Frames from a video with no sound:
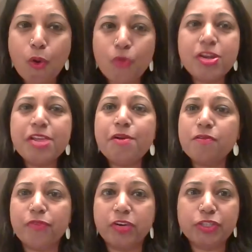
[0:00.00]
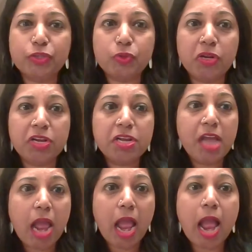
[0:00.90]
Only on virtual,
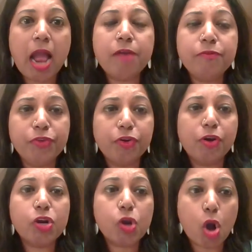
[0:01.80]
have your